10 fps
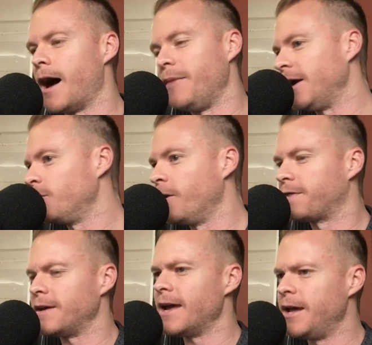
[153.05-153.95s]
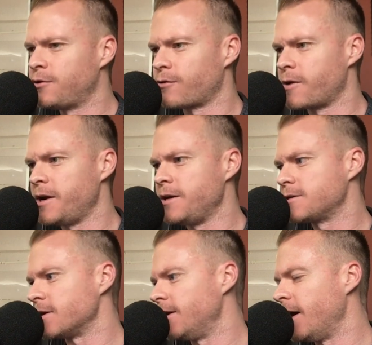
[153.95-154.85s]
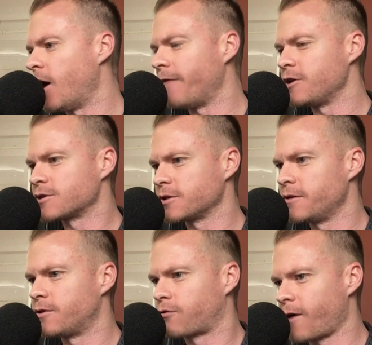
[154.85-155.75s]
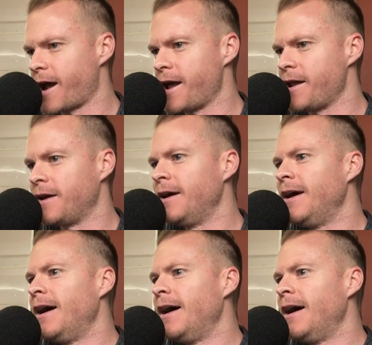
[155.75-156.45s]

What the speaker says: I mean, with the injuries and obviously the trade,